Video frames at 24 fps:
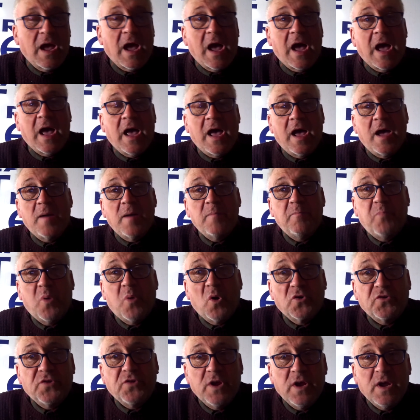
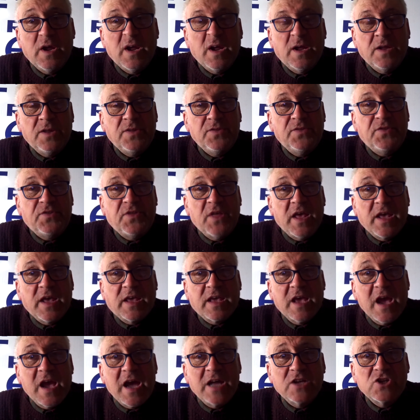But they
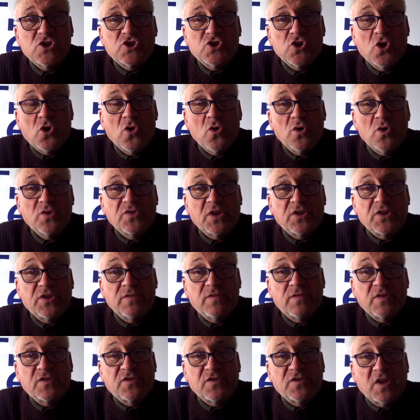can't show that they've
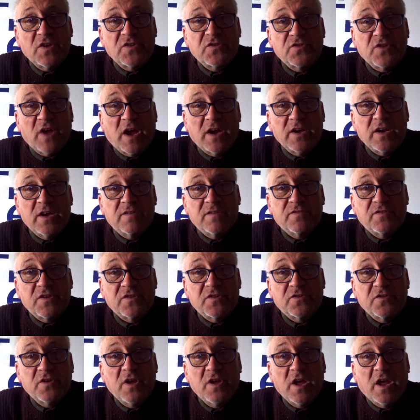assessed any of
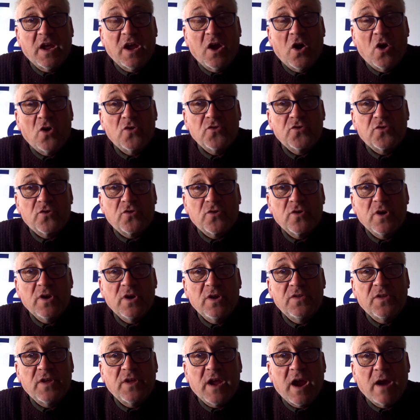this under
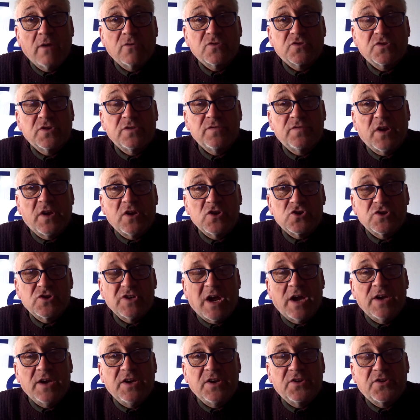the Aarhus Convention
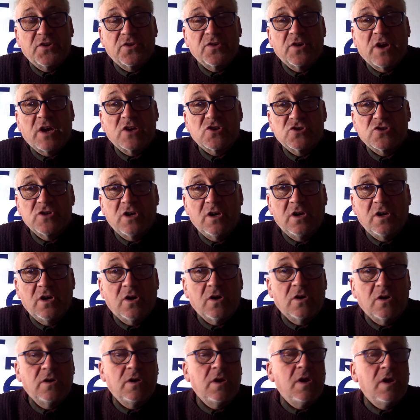and international law.